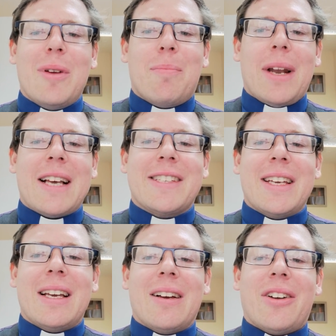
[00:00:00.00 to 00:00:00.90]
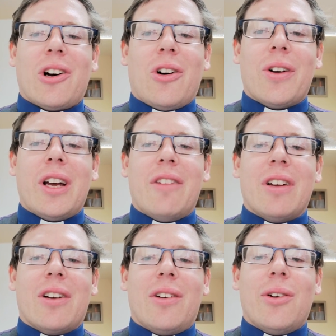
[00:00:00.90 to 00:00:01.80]
be blessing and honour
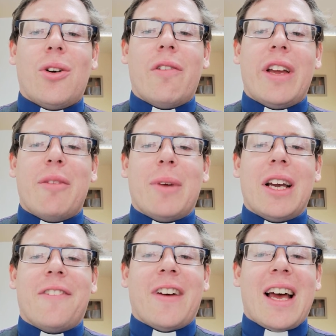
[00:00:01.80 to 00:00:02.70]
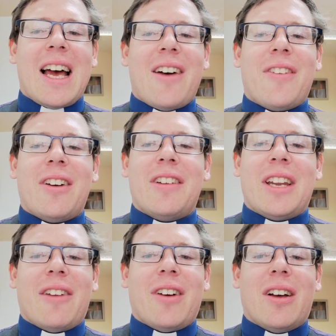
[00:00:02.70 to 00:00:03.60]
and glory and might for ever
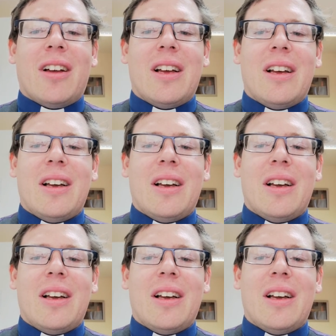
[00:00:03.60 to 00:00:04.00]
and ever.